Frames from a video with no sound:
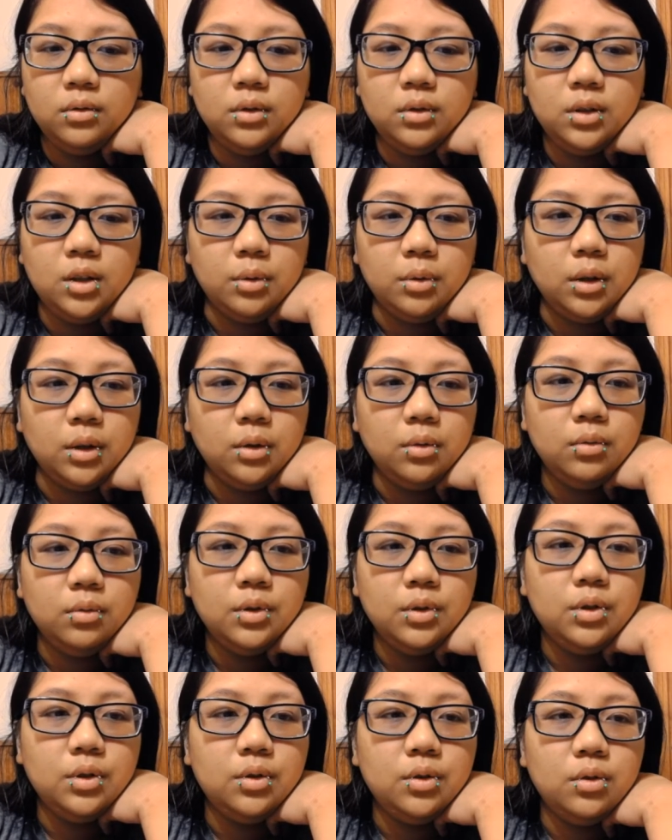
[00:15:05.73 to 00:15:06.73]
Here we go.
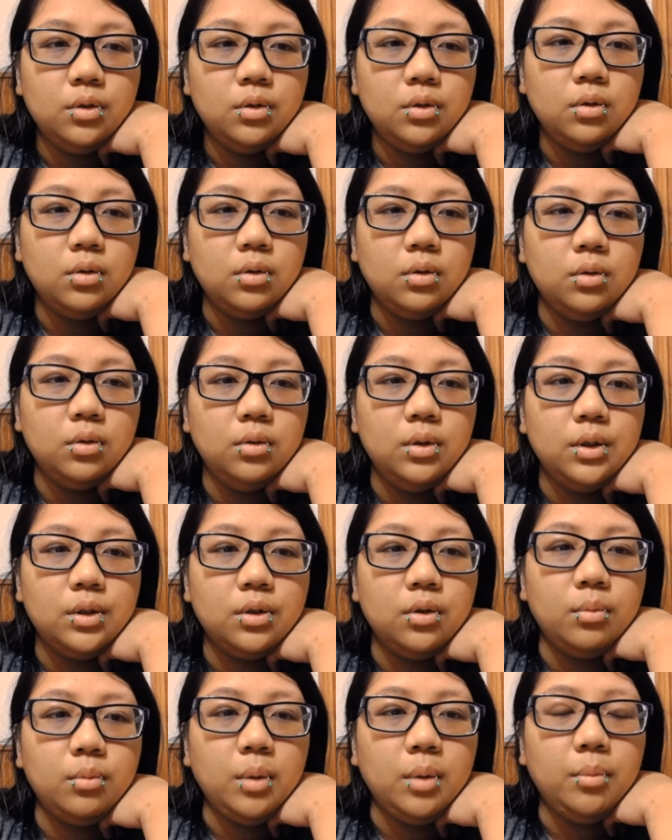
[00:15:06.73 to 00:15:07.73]
So let's go
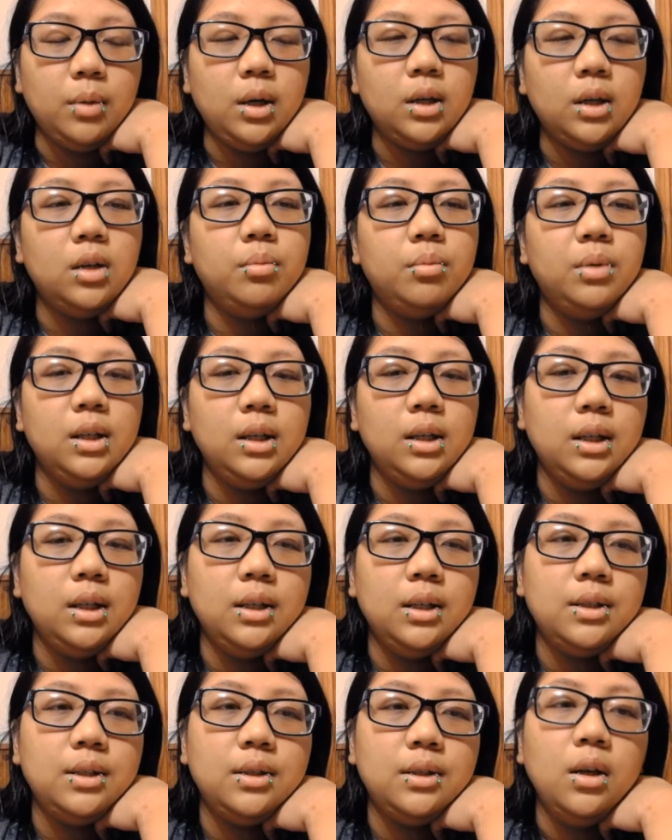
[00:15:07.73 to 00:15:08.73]
to my
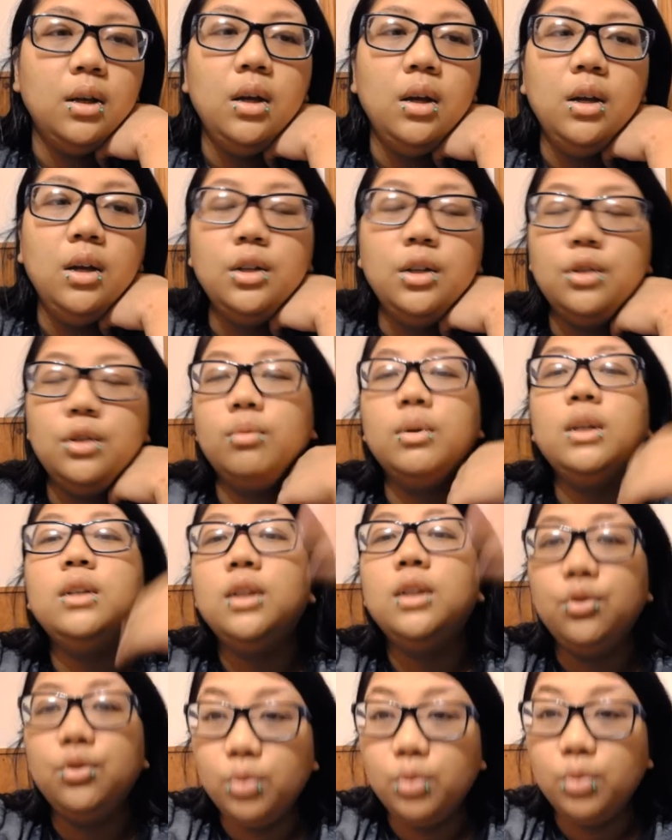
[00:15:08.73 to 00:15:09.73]
marketplace. So I'm going to
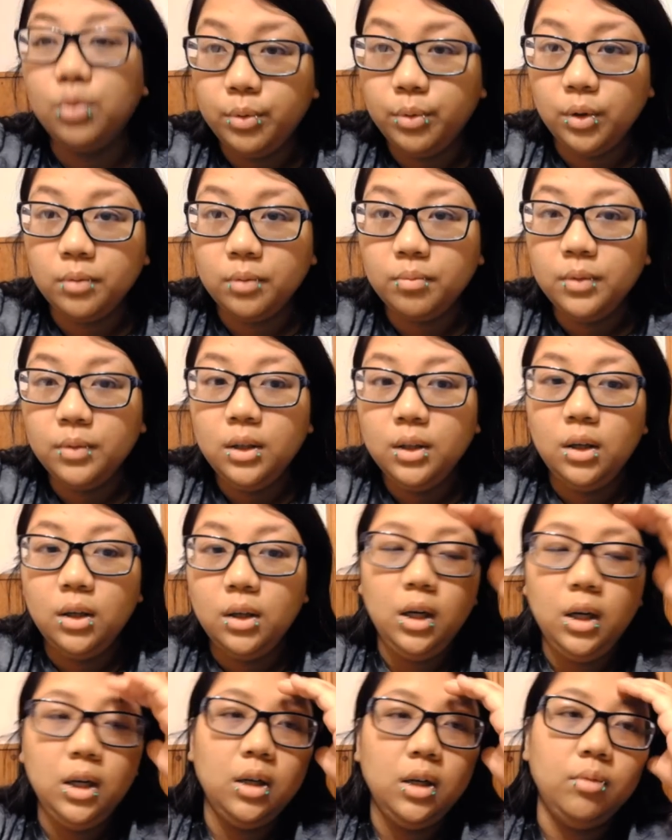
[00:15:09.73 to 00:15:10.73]
tell you what I'm doing.
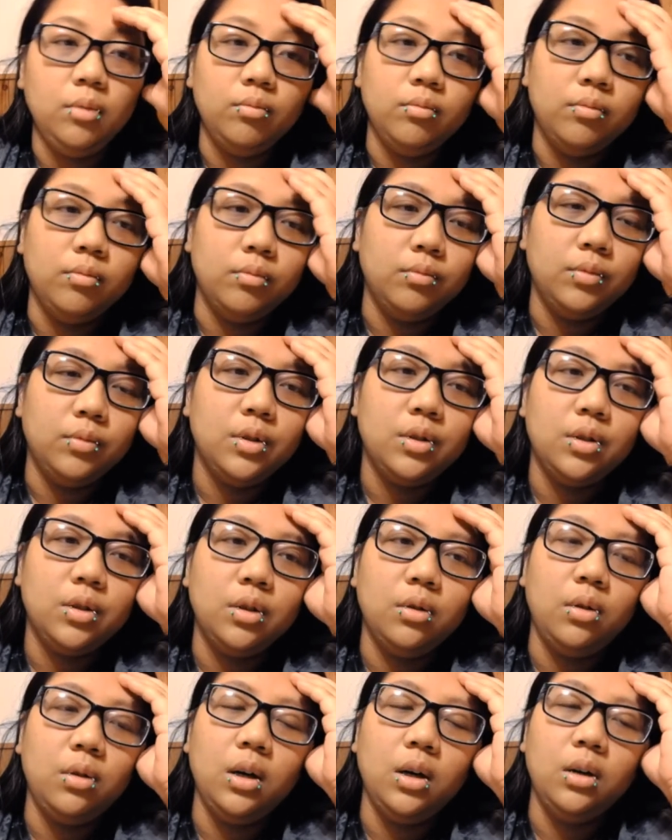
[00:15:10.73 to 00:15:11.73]

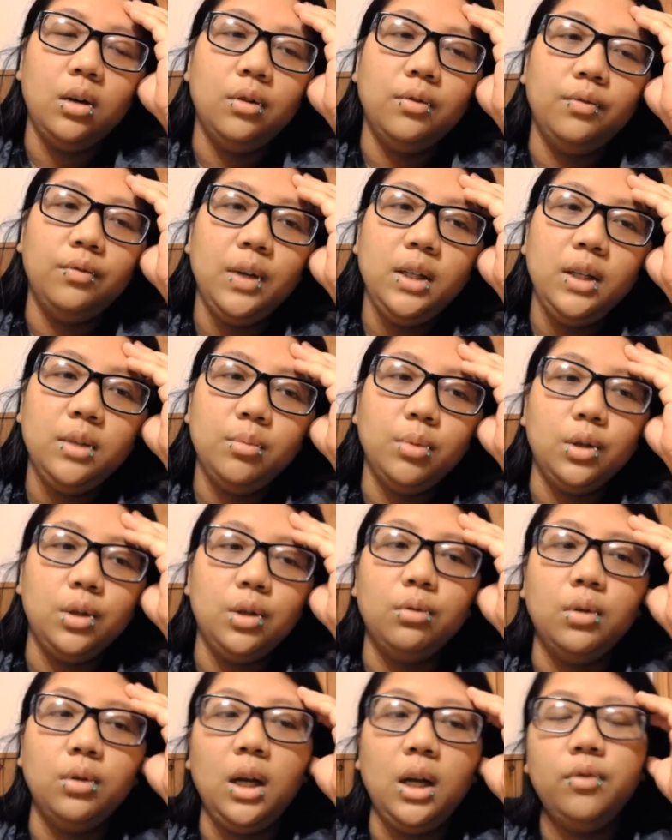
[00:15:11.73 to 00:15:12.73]
So on Facebook, you
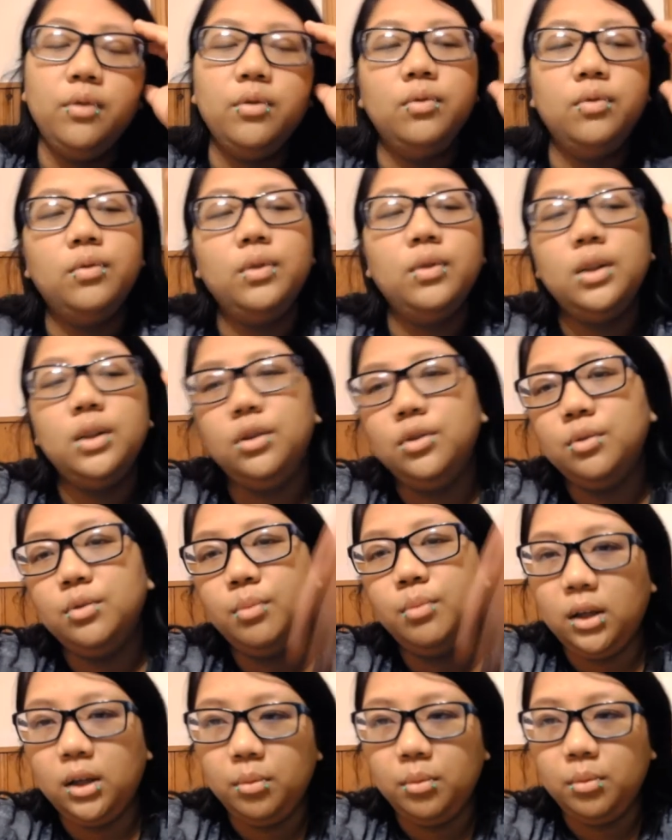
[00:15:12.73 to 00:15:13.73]
can have, there's
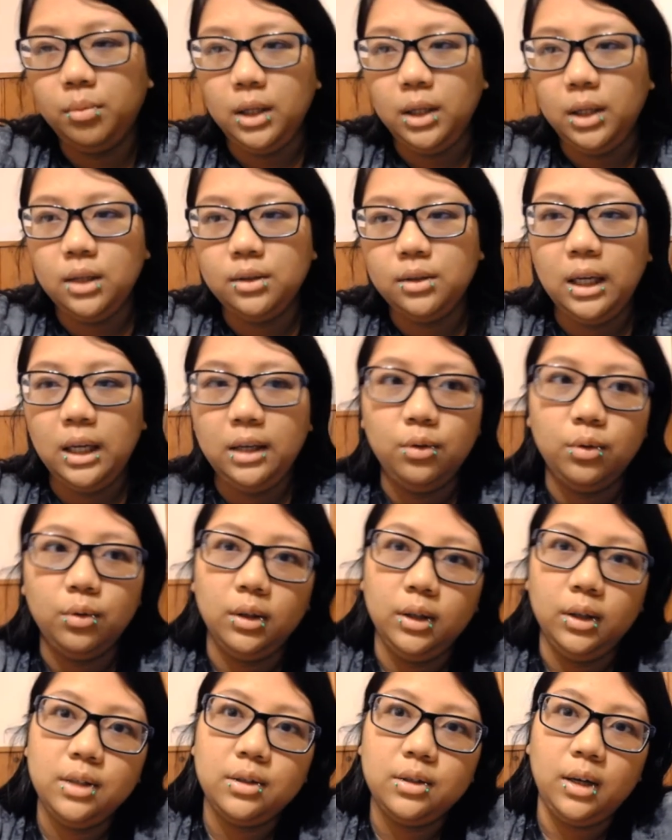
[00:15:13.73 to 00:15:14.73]
marketplace, and you
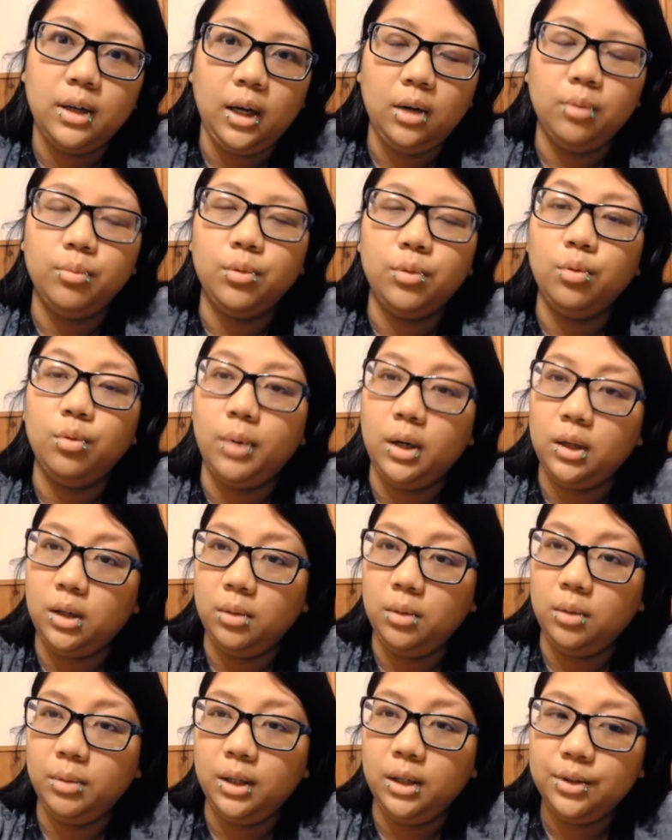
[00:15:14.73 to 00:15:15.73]
can list an item through
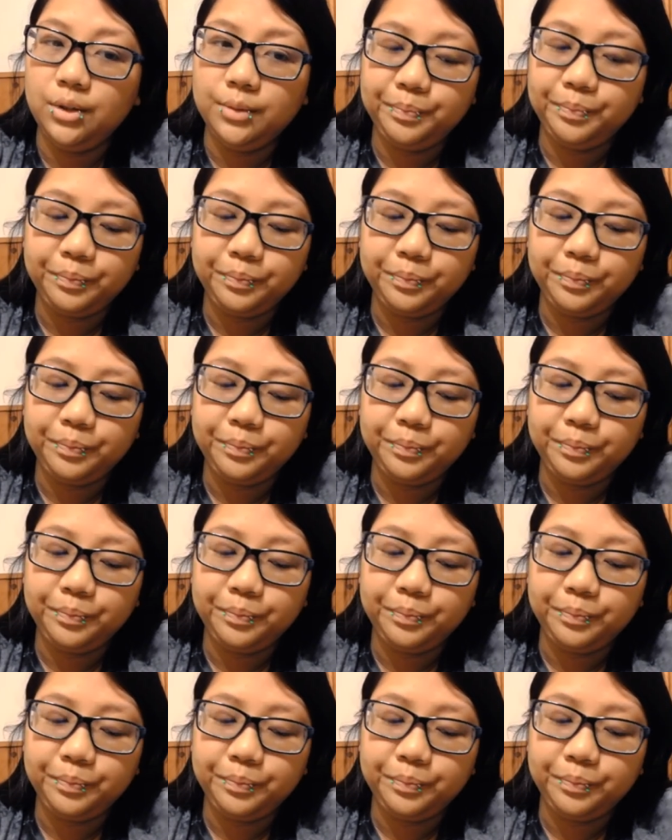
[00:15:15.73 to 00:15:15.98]
marketplace,